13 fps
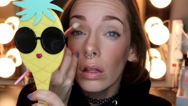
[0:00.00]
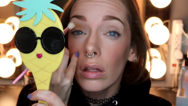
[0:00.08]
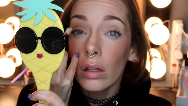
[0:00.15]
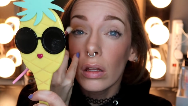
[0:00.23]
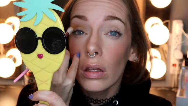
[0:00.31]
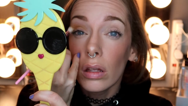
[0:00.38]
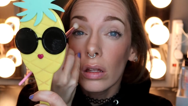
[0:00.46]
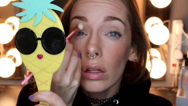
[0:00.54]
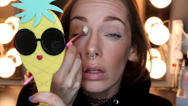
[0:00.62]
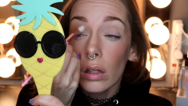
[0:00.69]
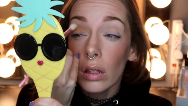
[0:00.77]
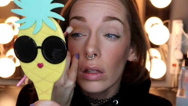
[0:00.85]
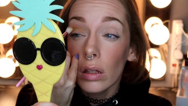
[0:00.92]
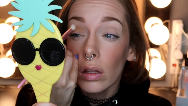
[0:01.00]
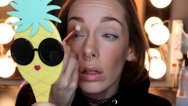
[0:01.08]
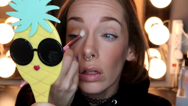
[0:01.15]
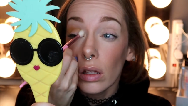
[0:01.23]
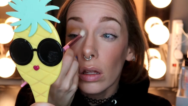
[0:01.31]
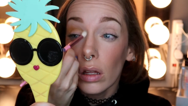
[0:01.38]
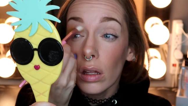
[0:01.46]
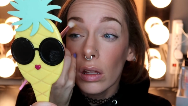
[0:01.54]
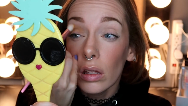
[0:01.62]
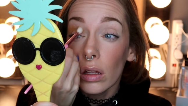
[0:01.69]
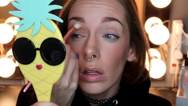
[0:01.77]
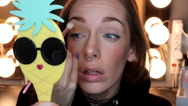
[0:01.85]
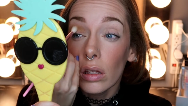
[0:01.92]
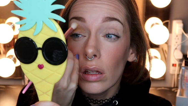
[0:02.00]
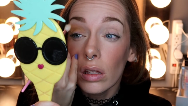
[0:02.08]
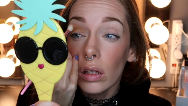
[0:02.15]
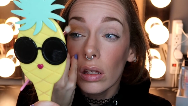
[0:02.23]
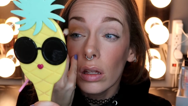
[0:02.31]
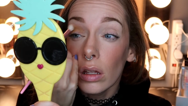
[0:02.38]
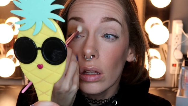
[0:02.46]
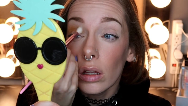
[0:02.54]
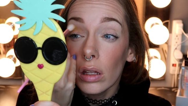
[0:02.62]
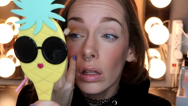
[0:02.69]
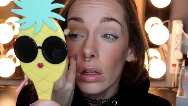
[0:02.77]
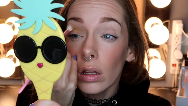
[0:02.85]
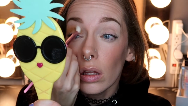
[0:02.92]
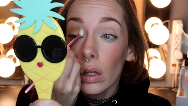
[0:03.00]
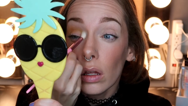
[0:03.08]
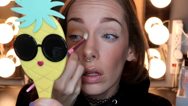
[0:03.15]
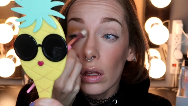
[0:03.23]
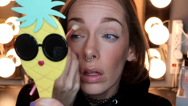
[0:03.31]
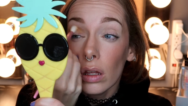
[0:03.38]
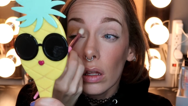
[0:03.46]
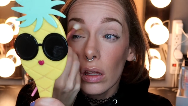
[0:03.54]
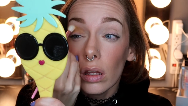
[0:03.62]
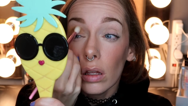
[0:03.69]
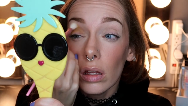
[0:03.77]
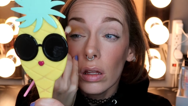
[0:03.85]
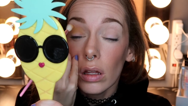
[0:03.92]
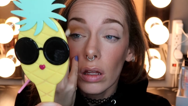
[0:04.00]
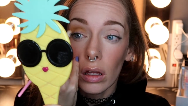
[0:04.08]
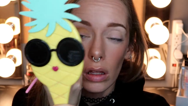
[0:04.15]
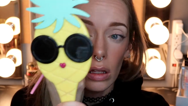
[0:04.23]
Nothing is said.